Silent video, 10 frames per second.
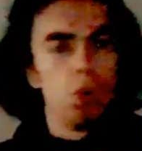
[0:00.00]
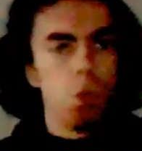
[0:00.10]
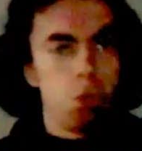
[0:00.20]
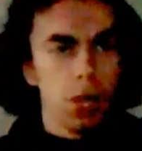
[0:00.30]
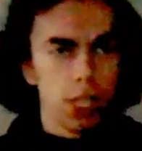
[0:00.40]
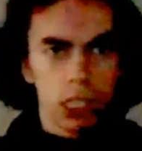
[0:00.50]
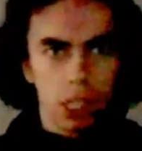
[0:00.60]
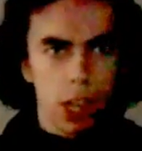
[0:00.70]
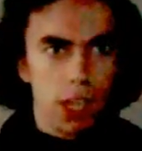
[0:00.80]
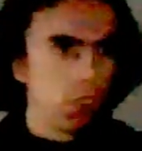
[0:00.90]
which
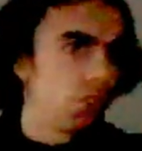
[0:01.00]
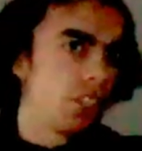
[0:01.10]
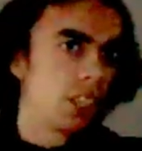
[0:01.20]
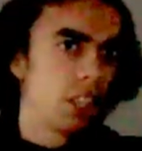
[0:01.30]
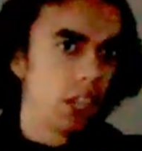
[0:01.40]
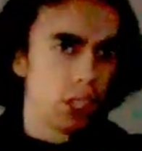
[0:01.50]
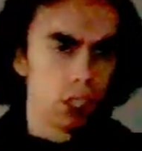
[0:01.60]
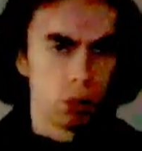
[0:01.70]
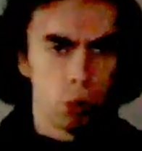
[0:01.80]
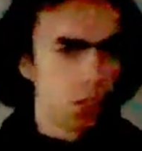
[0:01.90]
kind of things
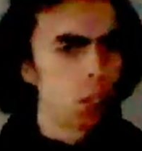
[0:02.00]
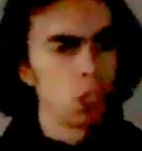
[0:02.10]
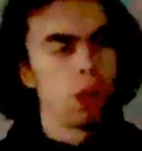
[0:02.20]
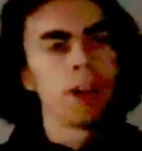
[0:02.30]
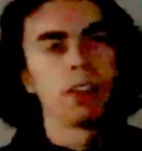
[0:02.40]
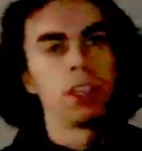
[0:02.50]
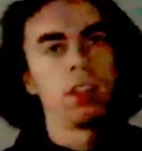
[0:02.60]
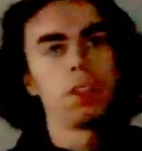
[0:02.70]
whatsoever.